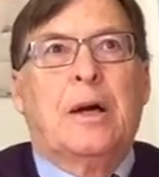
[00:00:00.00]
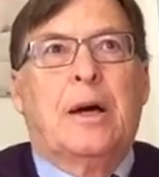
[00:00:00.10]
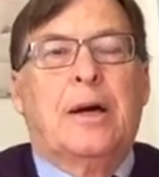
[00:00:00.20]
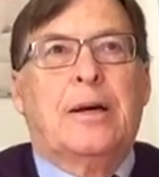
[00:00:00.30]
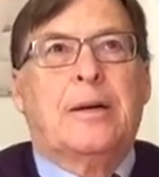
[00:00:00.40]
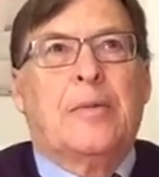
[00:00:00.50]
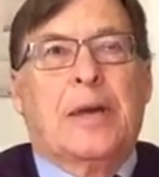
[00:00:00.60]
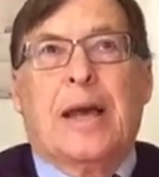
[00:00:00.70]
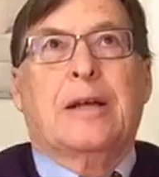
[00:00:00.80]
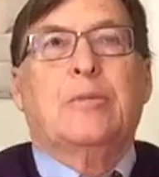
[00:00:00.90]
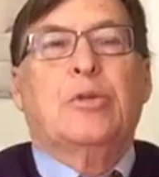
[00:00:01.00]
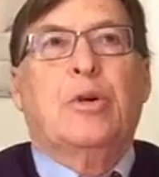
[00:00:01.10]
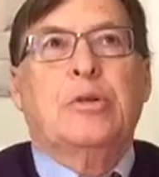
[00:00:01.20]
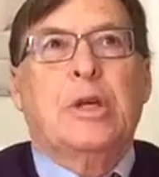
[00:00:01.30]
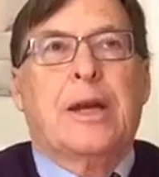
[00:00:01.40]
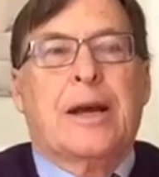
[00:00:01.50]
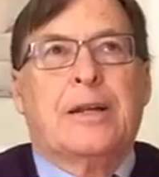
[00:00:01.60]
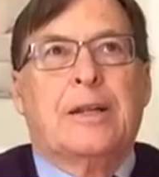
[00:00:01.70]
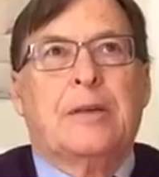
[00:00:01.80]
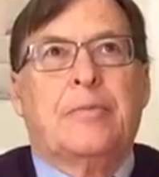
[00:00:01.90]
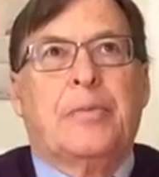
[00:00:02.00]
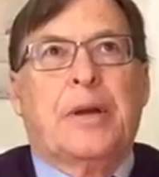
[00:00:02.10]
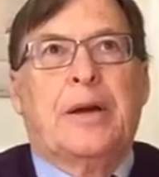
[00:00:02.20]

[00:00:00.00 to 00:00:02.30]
I can't come close to counting them.